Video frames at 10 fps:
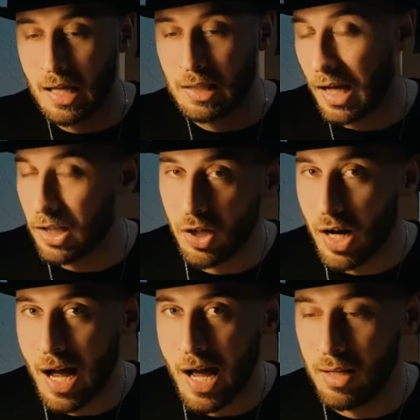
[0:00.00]
the other
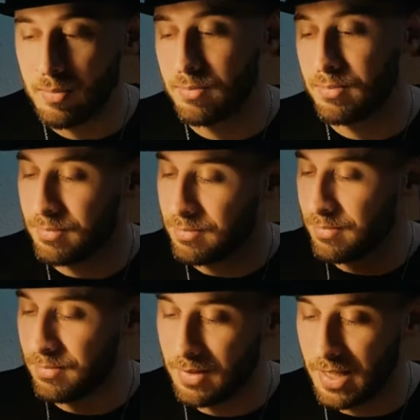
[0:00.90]
guy,
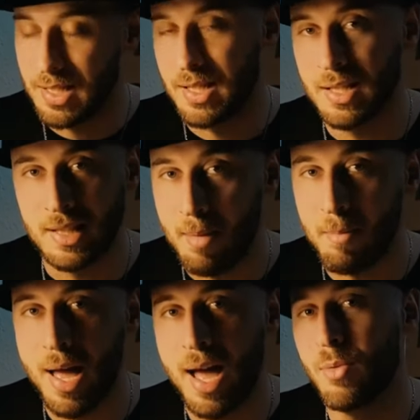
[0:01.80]
this
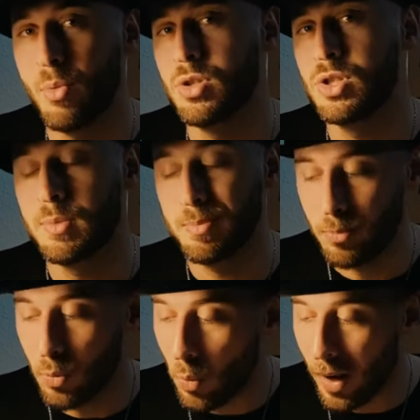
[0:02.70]
scumbag, was,
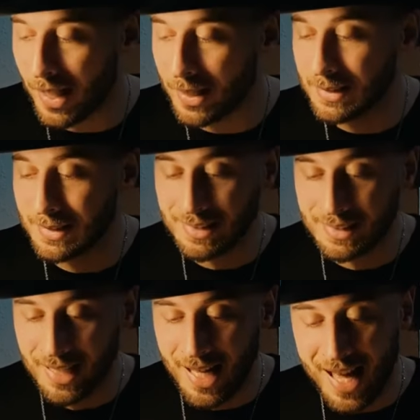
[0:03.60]
well,
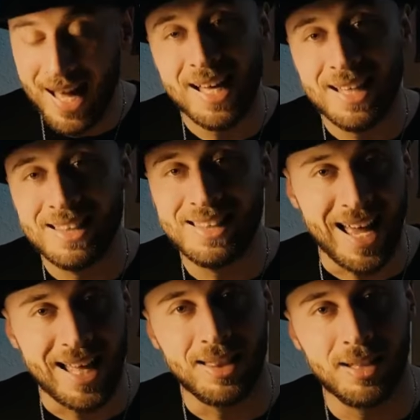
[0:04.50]

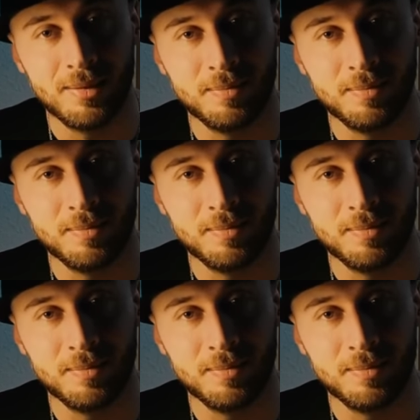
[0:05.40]
dead.